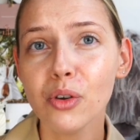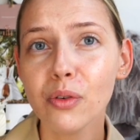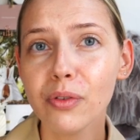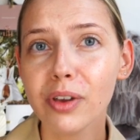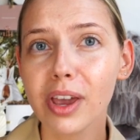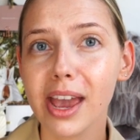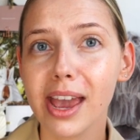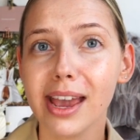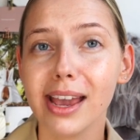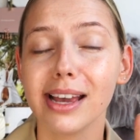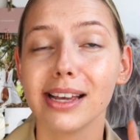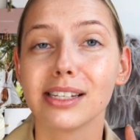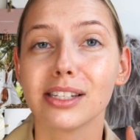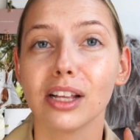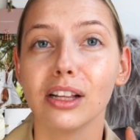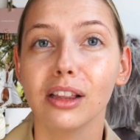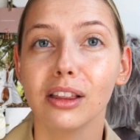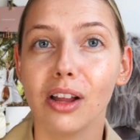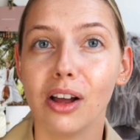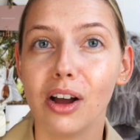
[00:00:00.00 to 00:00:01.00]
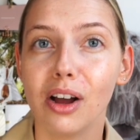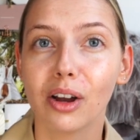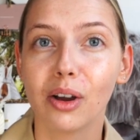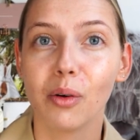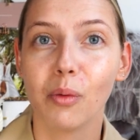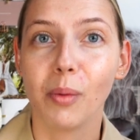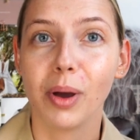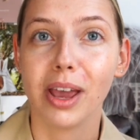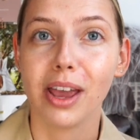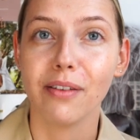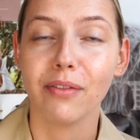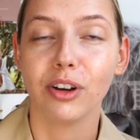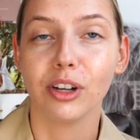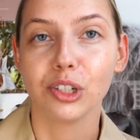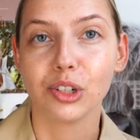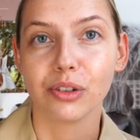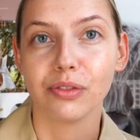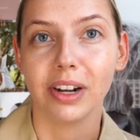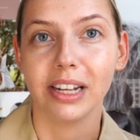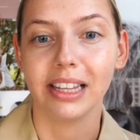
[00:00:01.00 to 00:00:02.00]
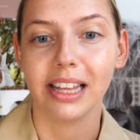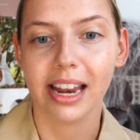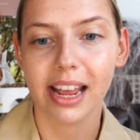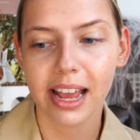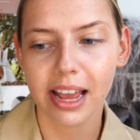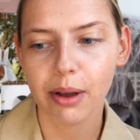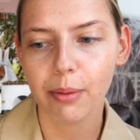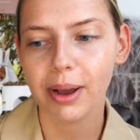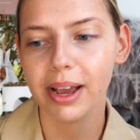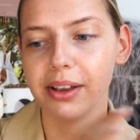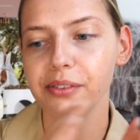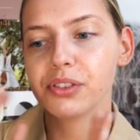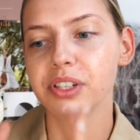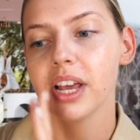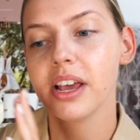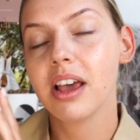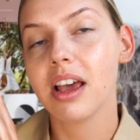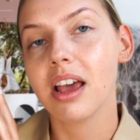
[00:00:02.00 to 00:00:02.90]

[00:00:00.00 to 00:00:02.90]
UVA is long wave ultraviolet A waves,